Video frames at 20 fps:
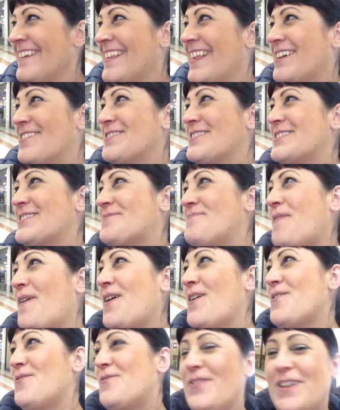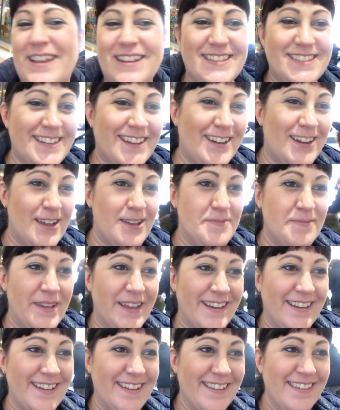That was perfect
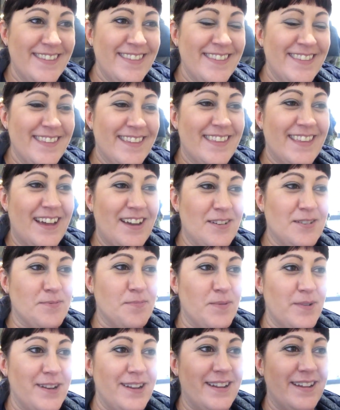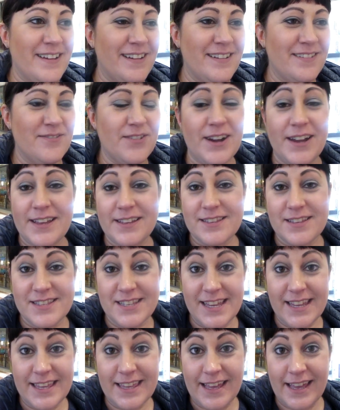timing. That was brilliant. Right, so tea and